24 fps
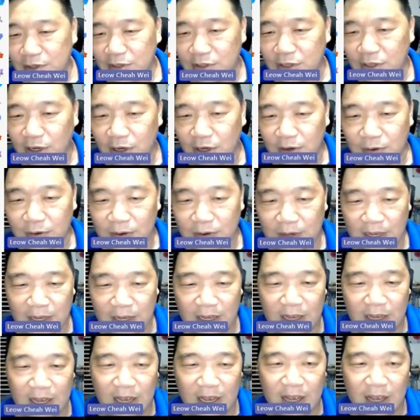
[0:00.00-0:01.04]
So
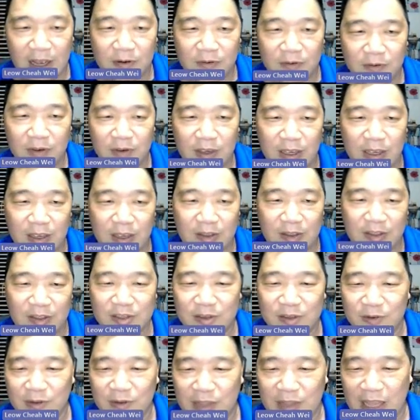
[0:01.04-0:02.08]

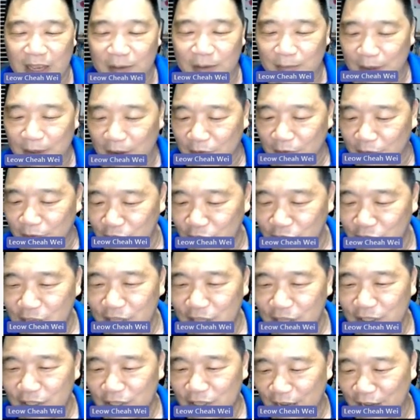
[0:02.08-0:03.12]
this like my wish
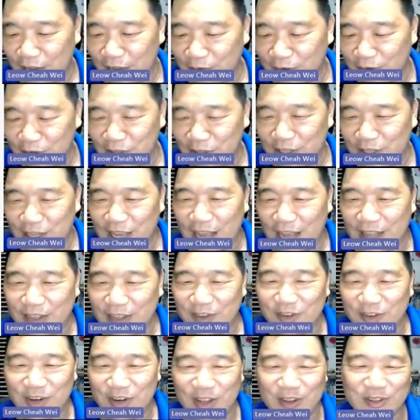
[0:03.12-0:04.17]
list. I wish the
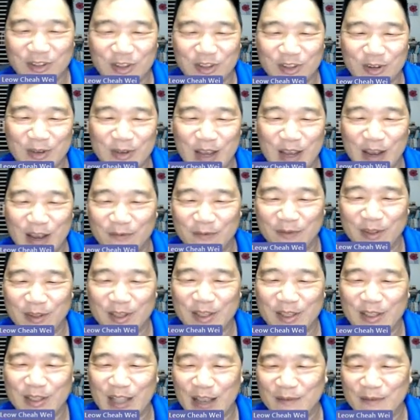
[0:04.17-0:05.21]
Artitrack also will have
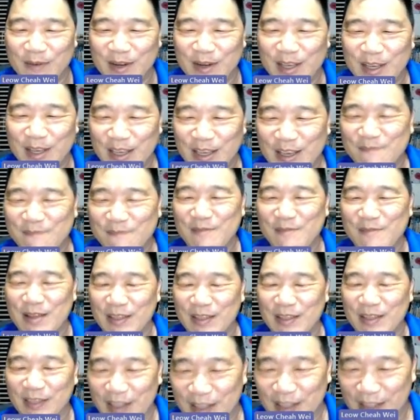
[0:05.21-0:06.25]
this library
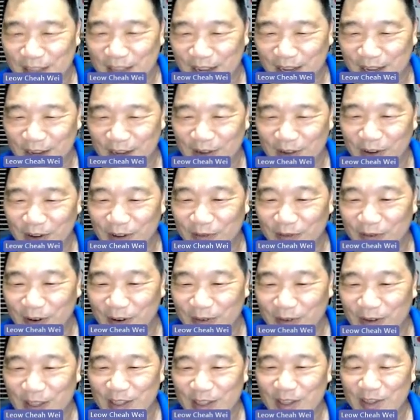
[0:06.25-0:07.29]
implemented going
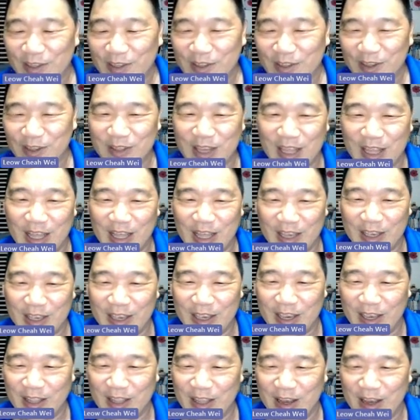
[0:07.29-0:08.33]
forward, so that I
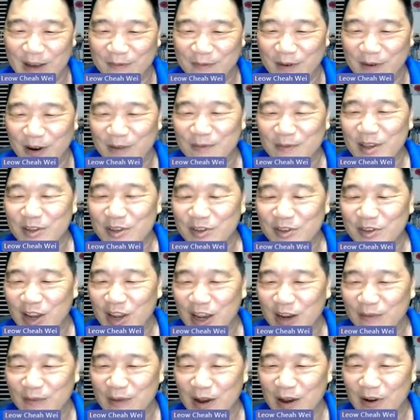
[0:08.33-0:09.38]
can probably
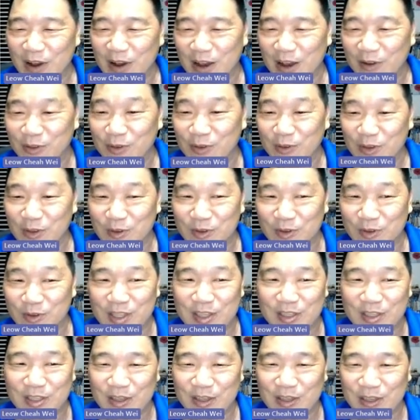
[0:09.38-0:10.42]
share about how to use
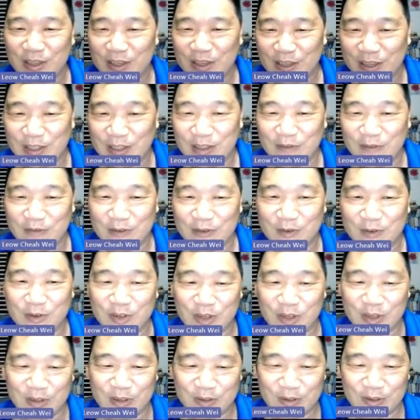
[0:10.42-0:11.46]
this in the
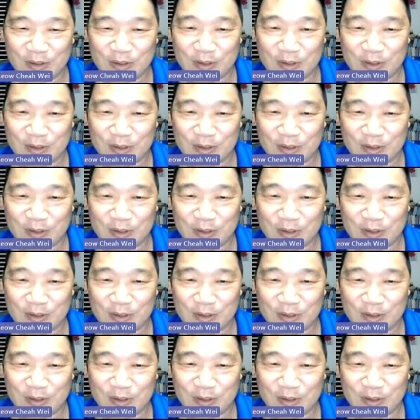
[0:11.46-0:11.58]
future.